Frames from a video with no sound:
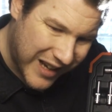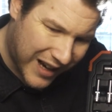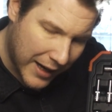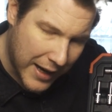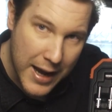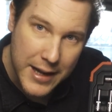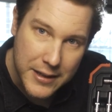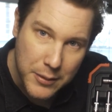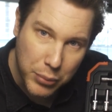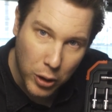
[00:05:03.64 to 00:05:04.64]
I
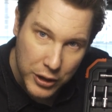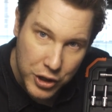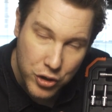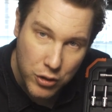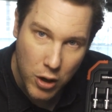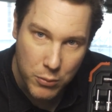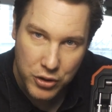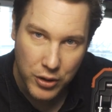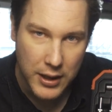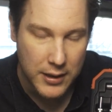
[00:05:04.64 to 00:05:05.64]
hate polished chrome
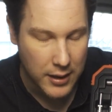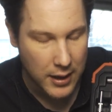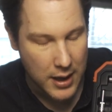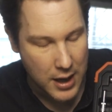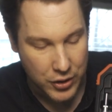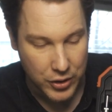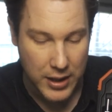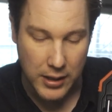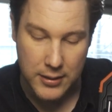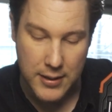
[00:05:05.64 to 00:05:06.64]
sockets. I just
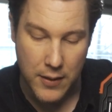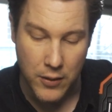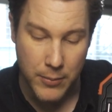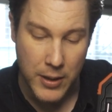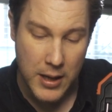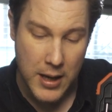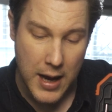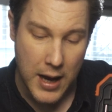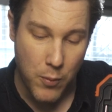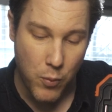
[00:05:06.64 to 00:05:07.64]
can't stand them.
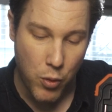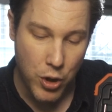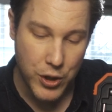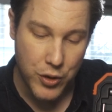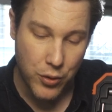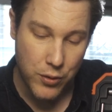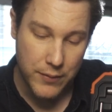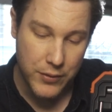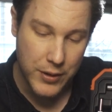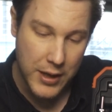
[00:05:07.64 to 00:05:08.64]
And what Gedore
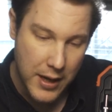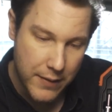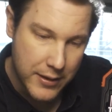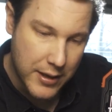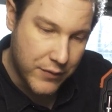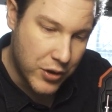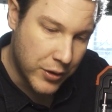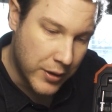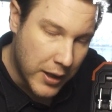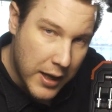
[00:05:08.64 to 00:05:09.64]
have done here is they've
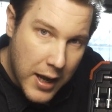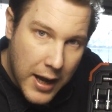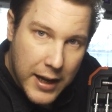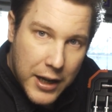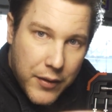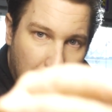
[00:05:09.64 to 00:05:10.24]
done a kind of